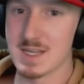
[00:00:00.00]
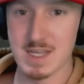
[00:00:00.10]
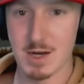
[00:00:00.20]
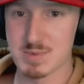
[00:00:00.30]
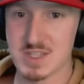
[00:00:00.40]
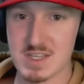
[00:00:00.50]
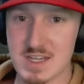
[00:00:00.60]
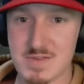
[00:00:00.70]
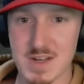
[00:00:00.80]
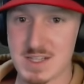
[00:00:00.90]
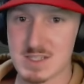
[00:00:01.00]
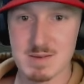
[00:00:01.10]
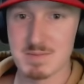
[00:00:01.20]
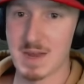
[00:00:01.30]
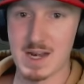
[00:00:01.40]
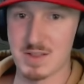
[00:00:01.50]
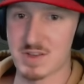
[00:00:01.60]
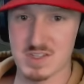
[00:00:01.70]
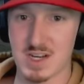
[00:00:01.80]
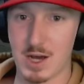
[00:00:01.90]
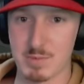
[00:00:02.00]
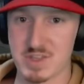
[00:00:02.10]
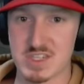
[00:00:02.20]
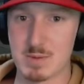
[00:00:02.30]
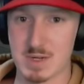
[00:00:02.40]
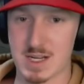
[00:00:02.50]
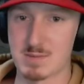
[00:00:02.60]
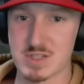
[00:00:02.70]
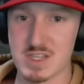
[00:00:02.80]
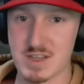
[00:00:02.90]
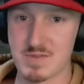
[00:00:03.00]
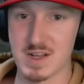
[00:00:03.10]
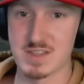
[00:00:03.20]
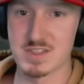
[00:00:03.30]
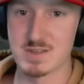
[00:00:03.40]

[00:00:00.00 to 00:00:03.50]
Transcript: he helps the defense. Anything's going to help this team when it comes to defense.